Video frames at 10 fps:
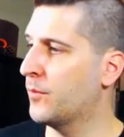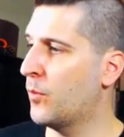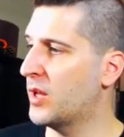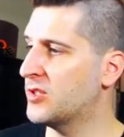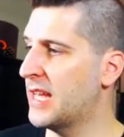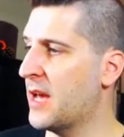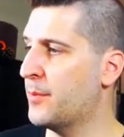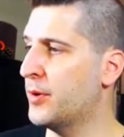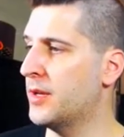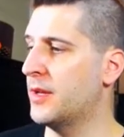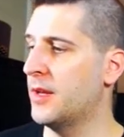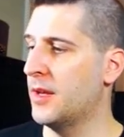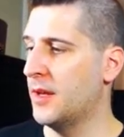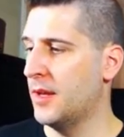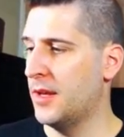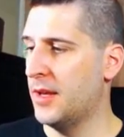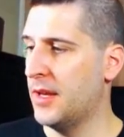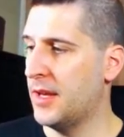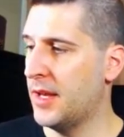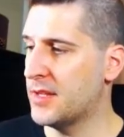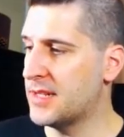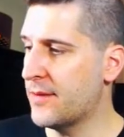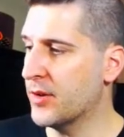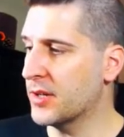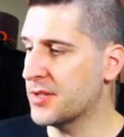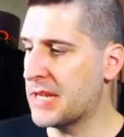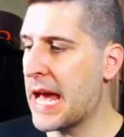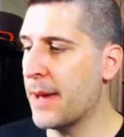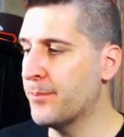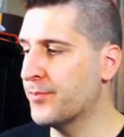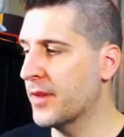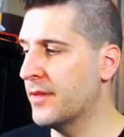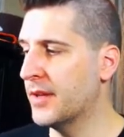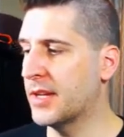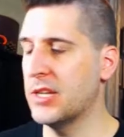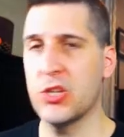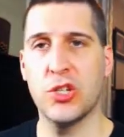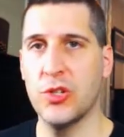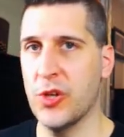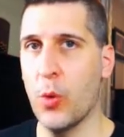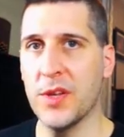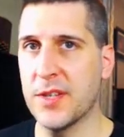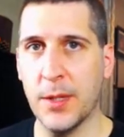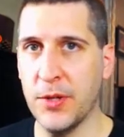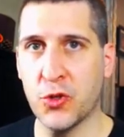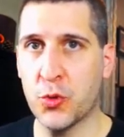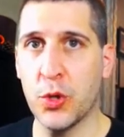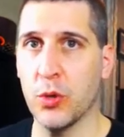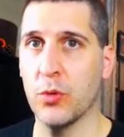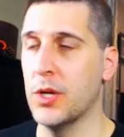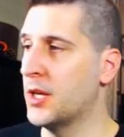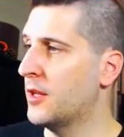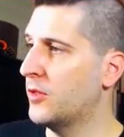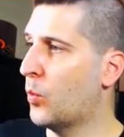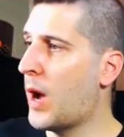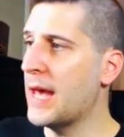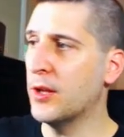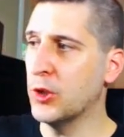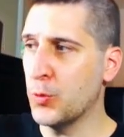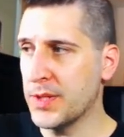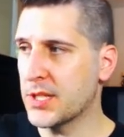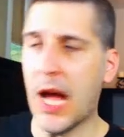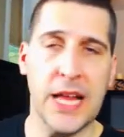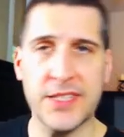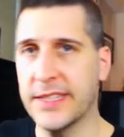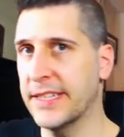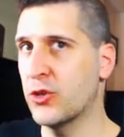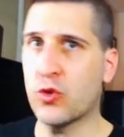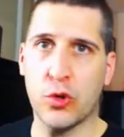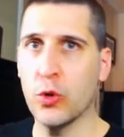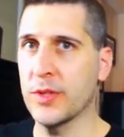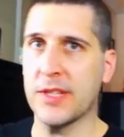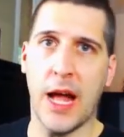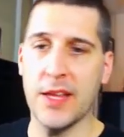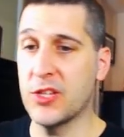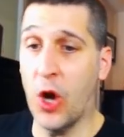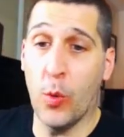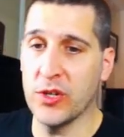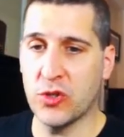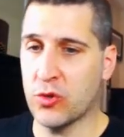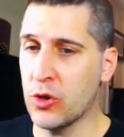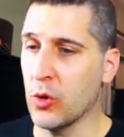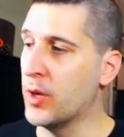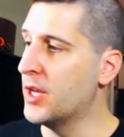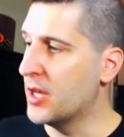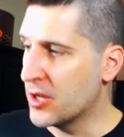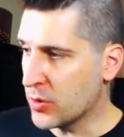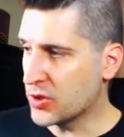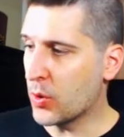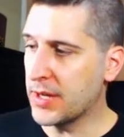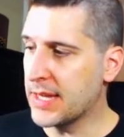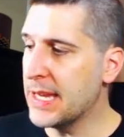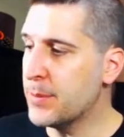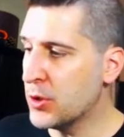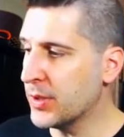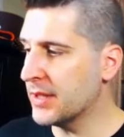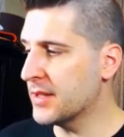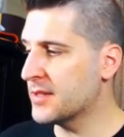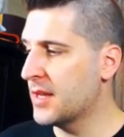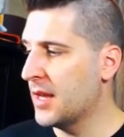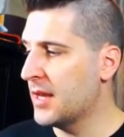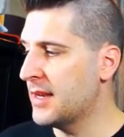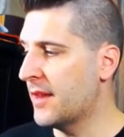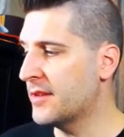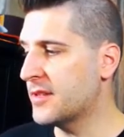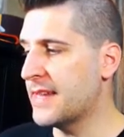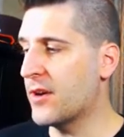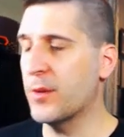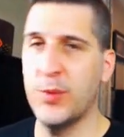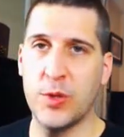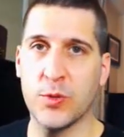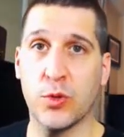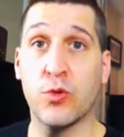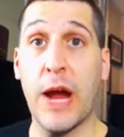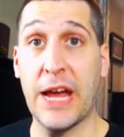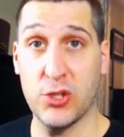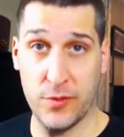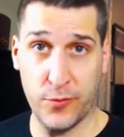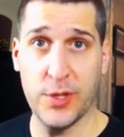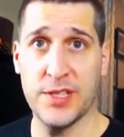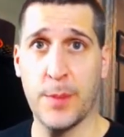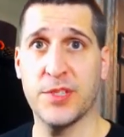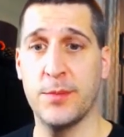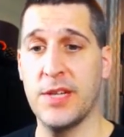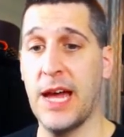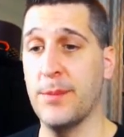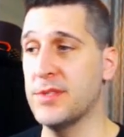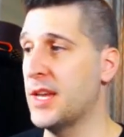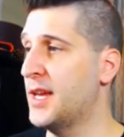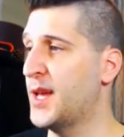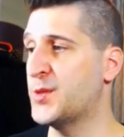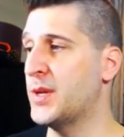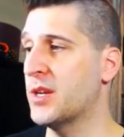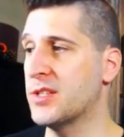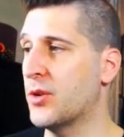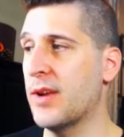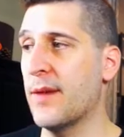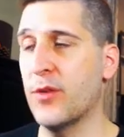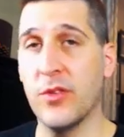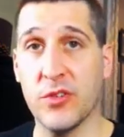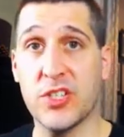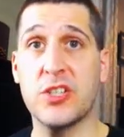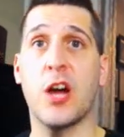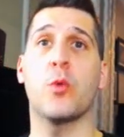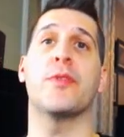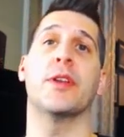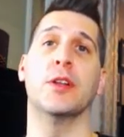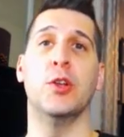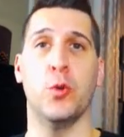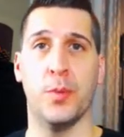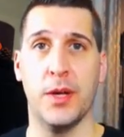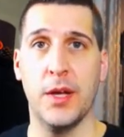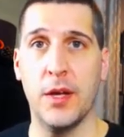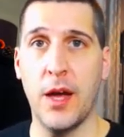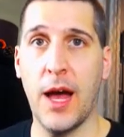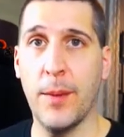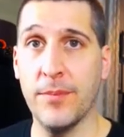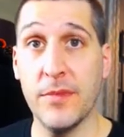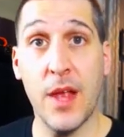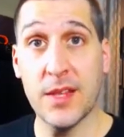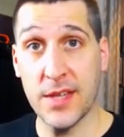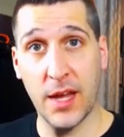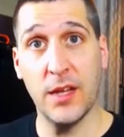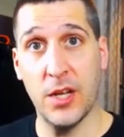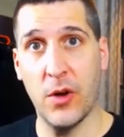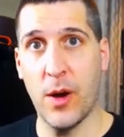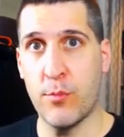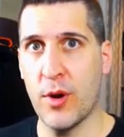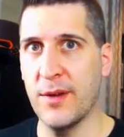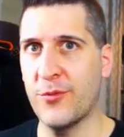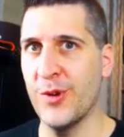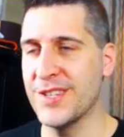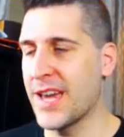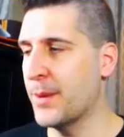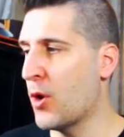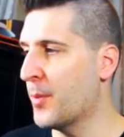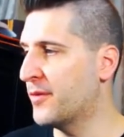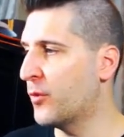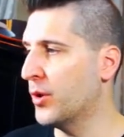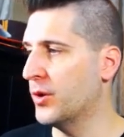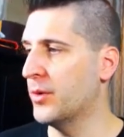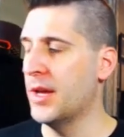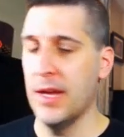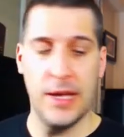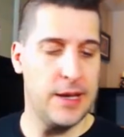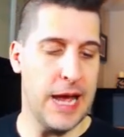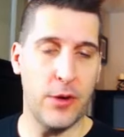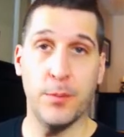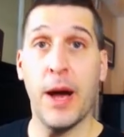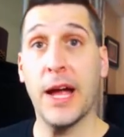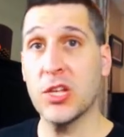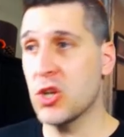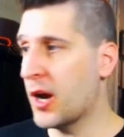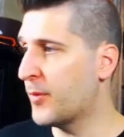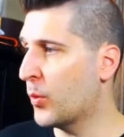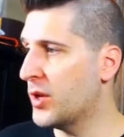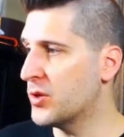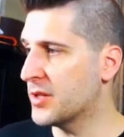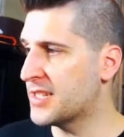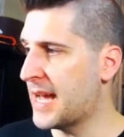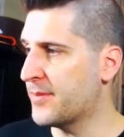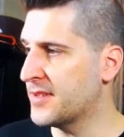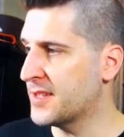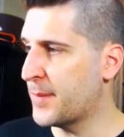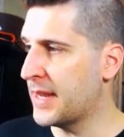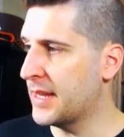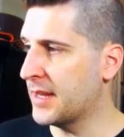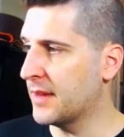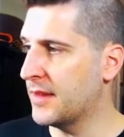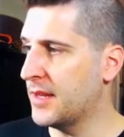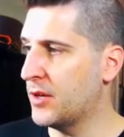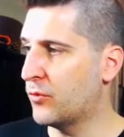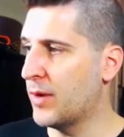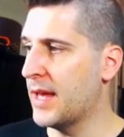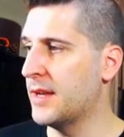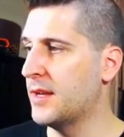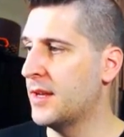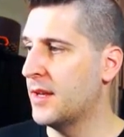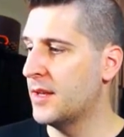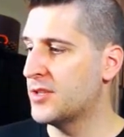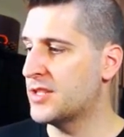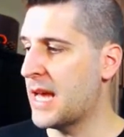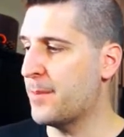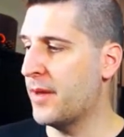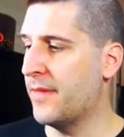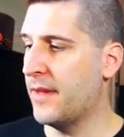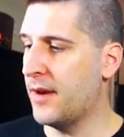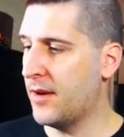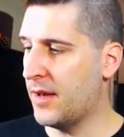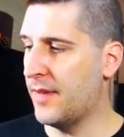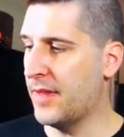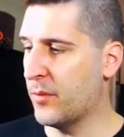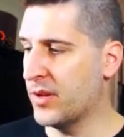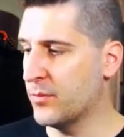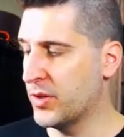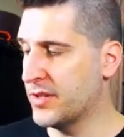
watch the output, it's never going to stop. The condition is always going to be true. The while loop is constantly true. It's always true. So it's going to keep doing this. Now this is how computers will crash or freeze up sometimes. It's because they're stuck within a loop. It's like, a brain freeze kind of moment for you. Now in PyCharm, the way you can stop this is by hitting the red stop button there, and then we